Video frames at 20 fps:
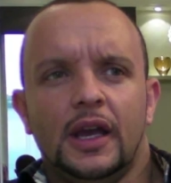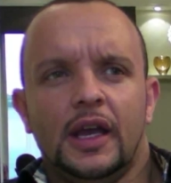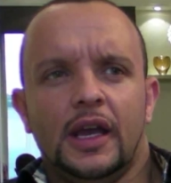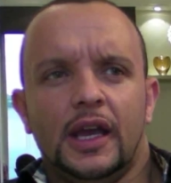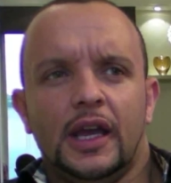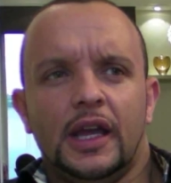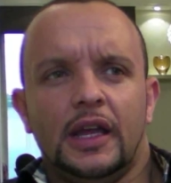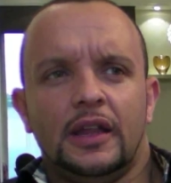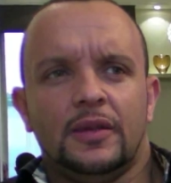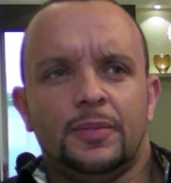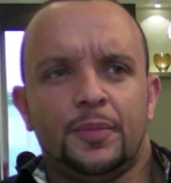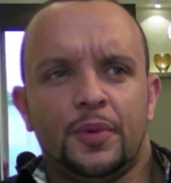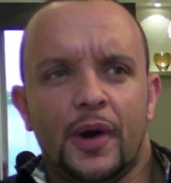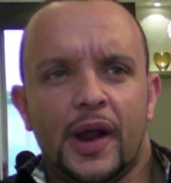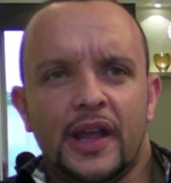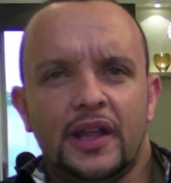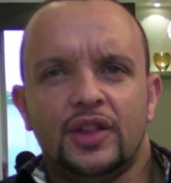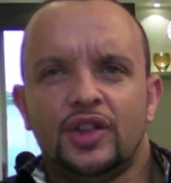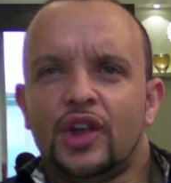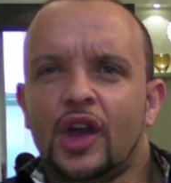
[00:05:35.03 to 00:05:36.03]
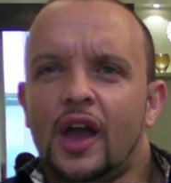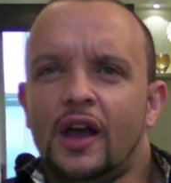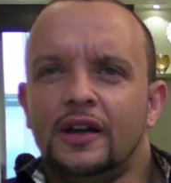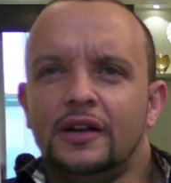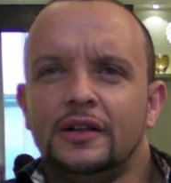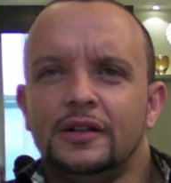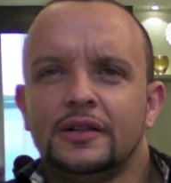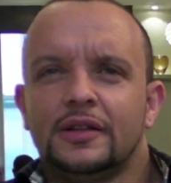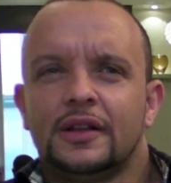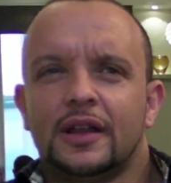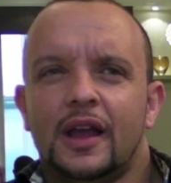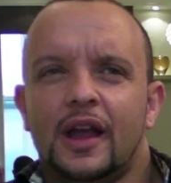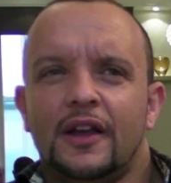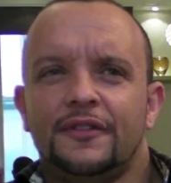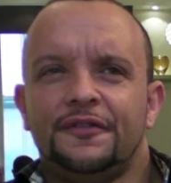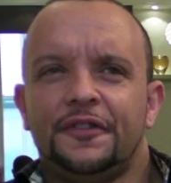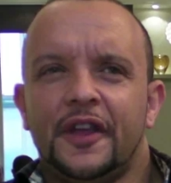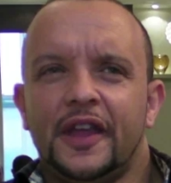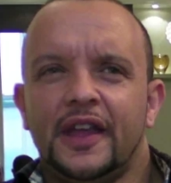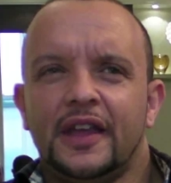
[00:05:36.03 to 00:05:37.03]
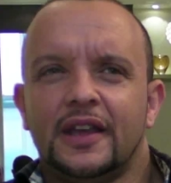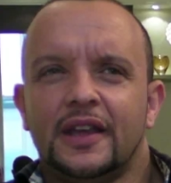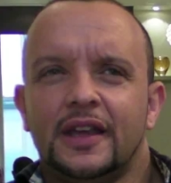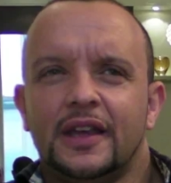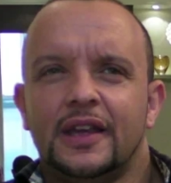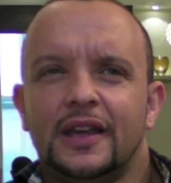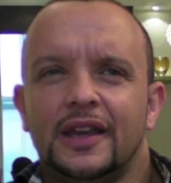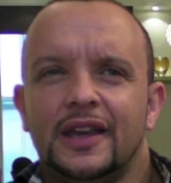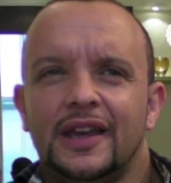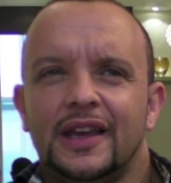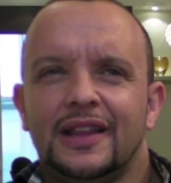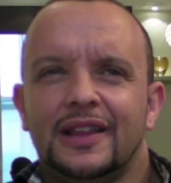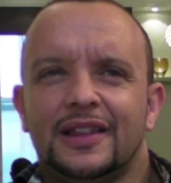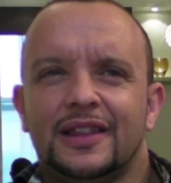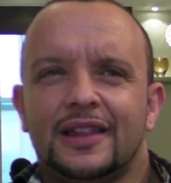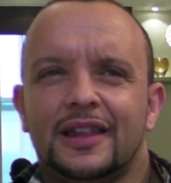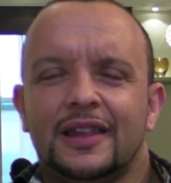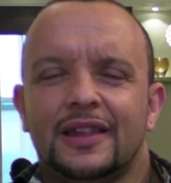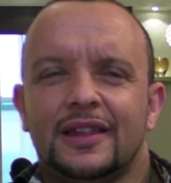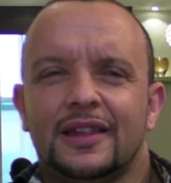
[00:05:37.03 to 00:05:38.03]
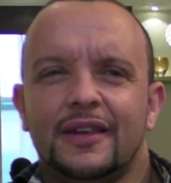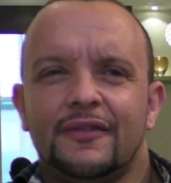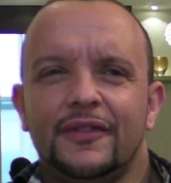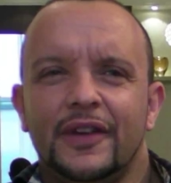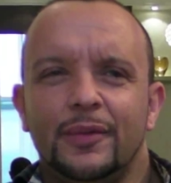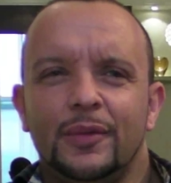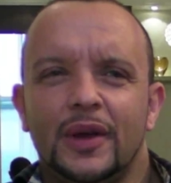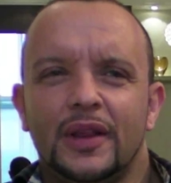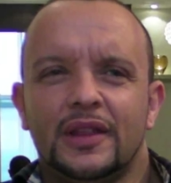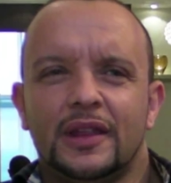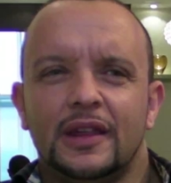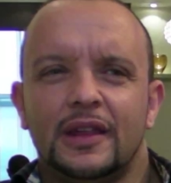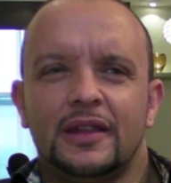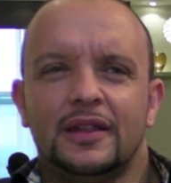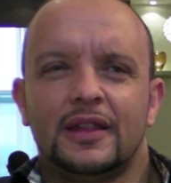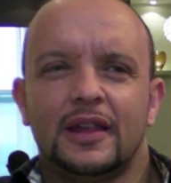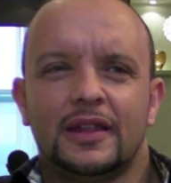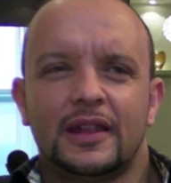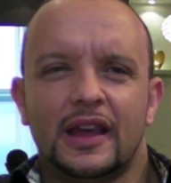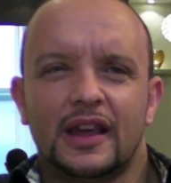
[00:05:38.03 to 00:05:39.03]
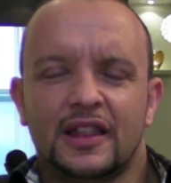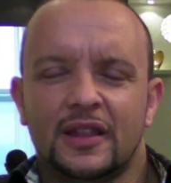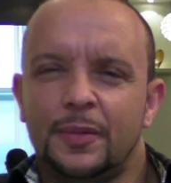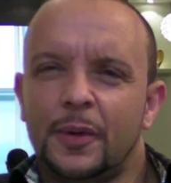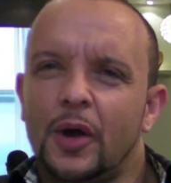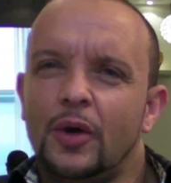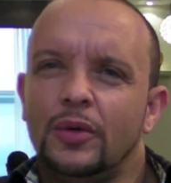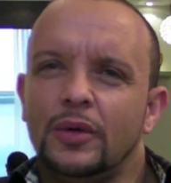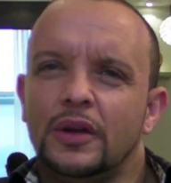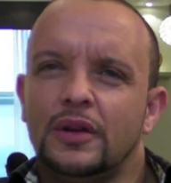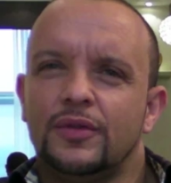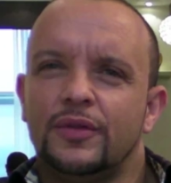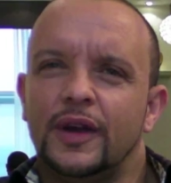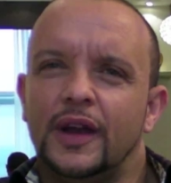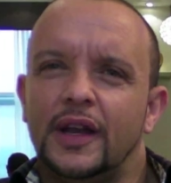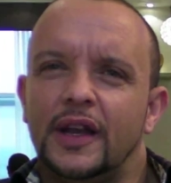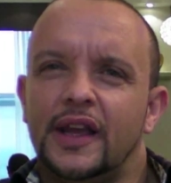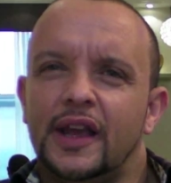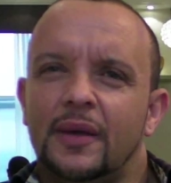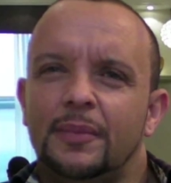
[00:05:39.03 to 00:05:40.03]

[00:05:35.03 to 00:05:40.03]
his brainchild, I think it's just something which has just exploded, really.